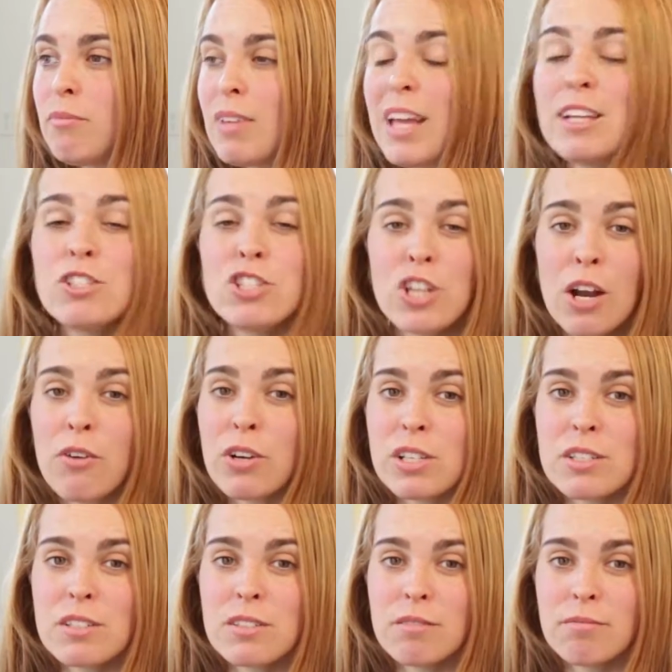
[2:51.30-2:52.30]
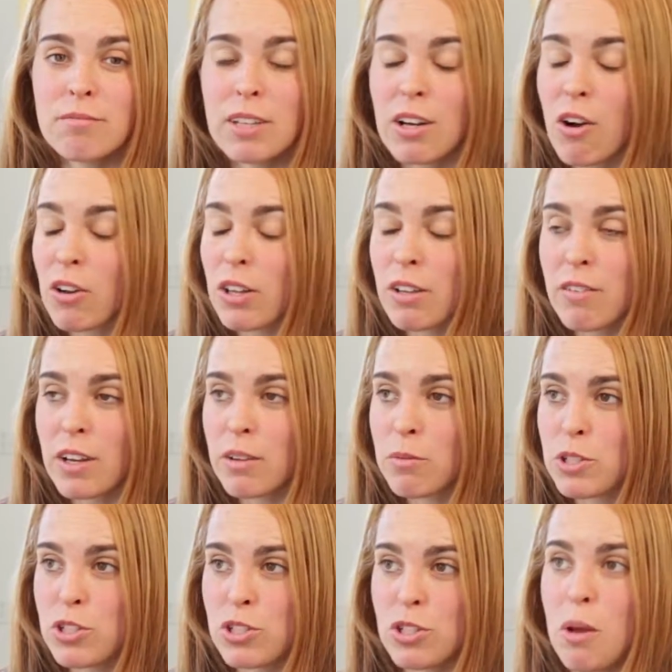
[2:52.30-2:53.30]
and generous in our living,
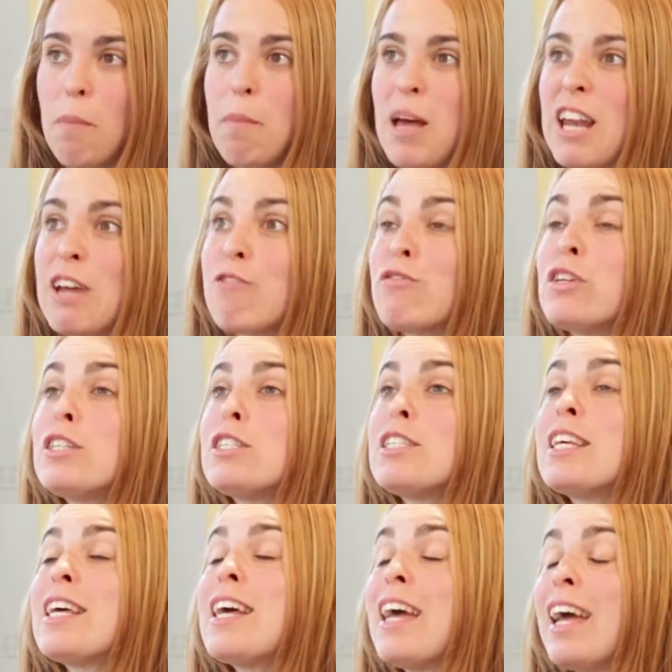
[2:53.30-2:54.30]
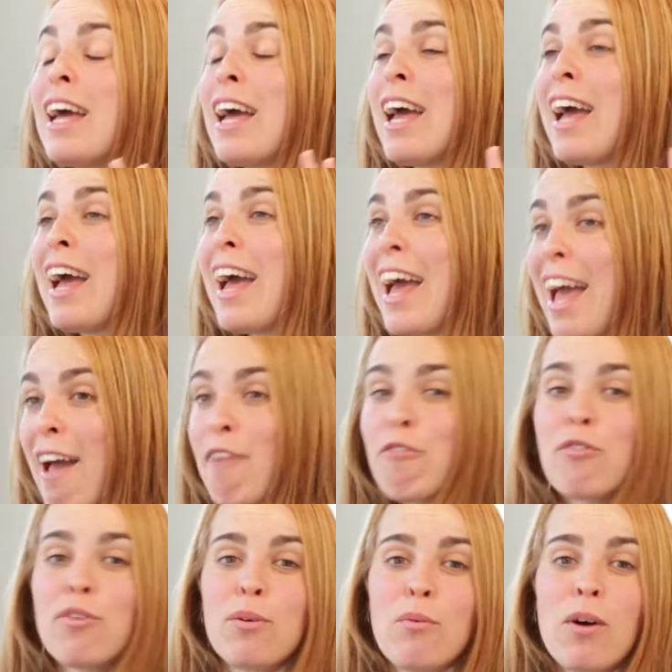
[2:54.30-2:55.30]
which benefits
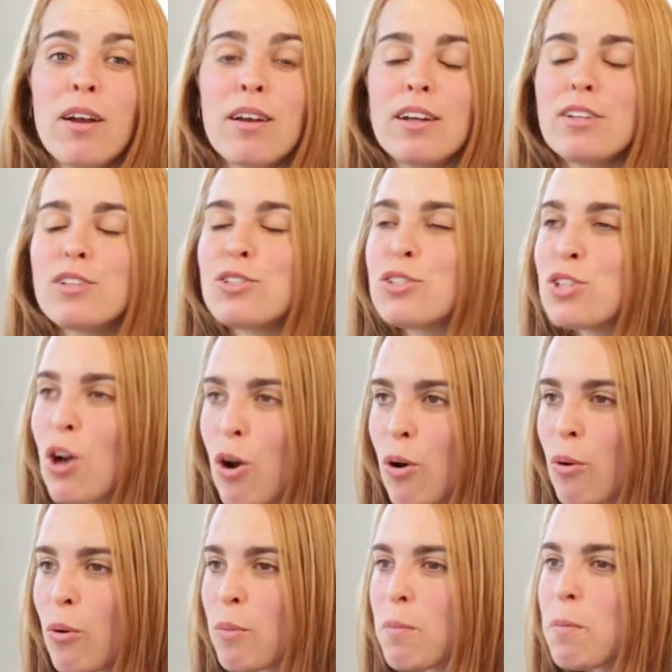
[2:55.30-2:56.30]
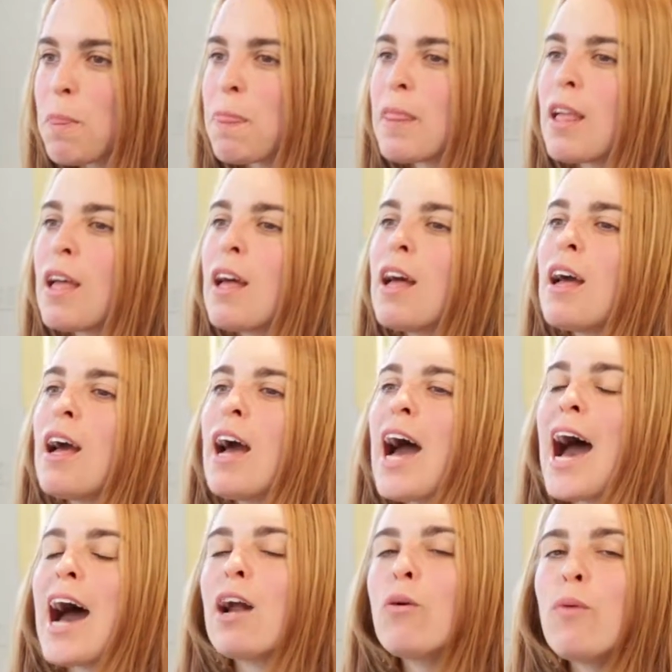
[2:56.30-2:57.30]
everyone. So
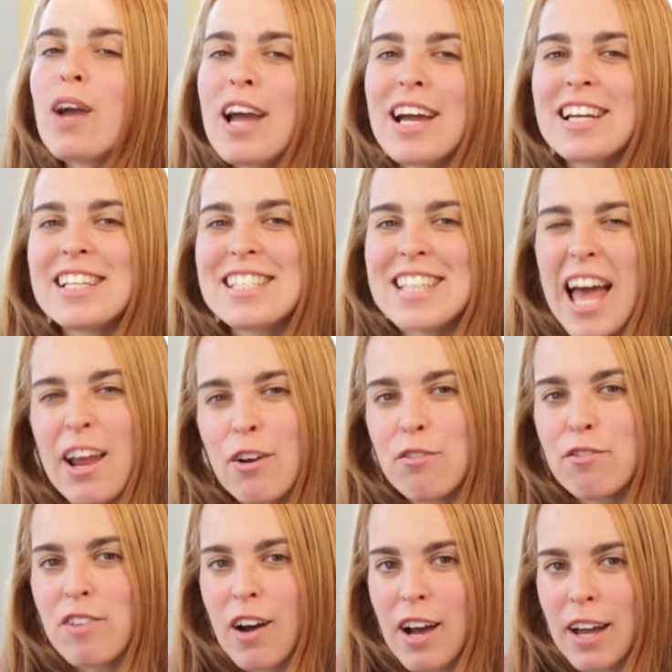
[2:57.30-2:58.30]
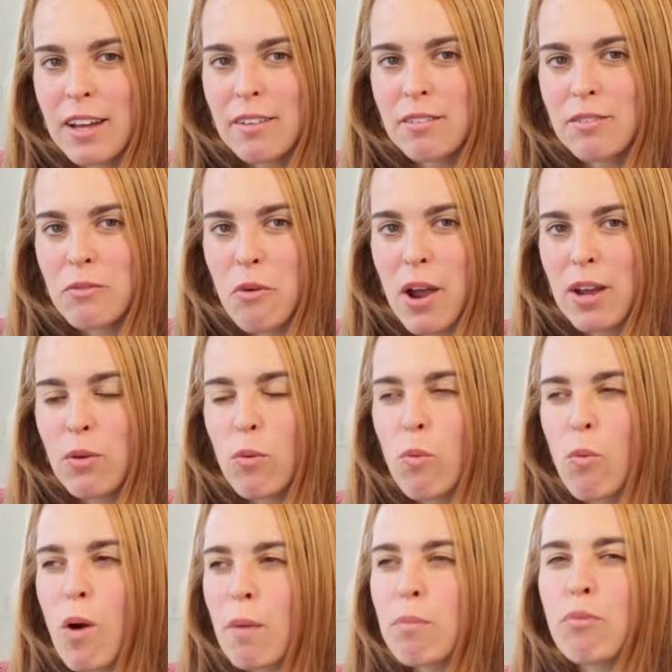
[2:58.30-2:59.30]
how do we identify, right,
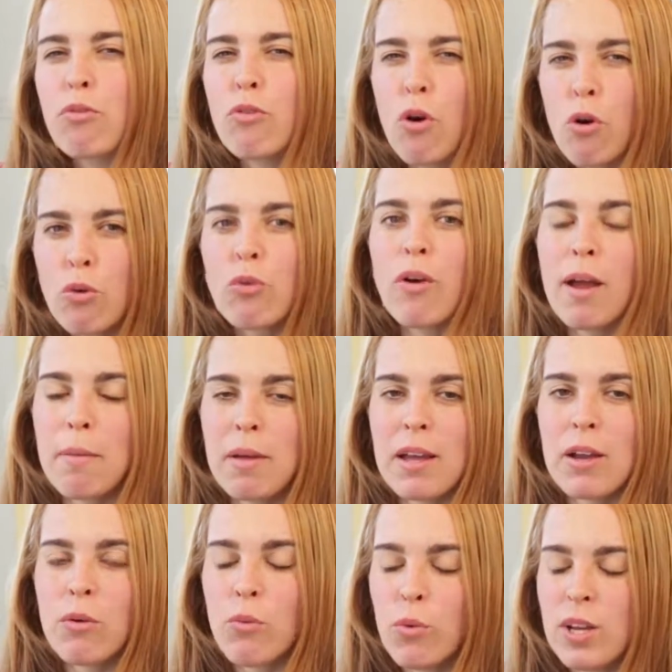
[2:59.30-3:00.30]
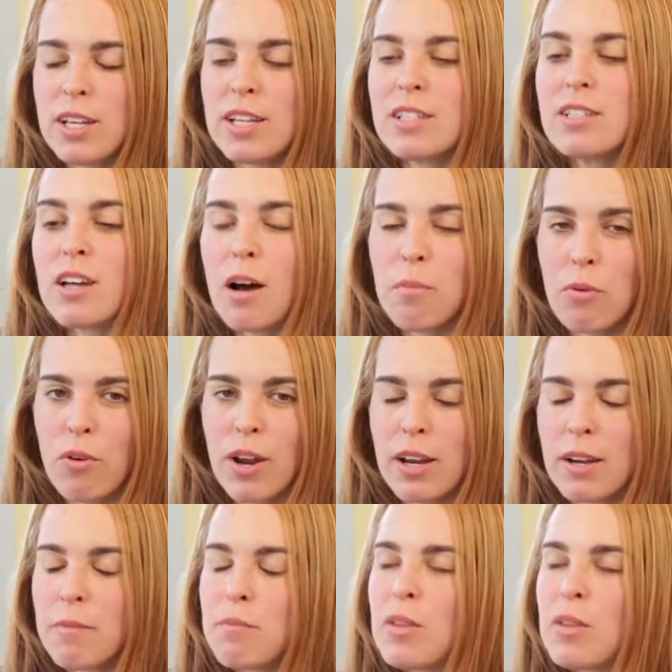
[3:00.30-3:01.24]
what programming we need to upgrade?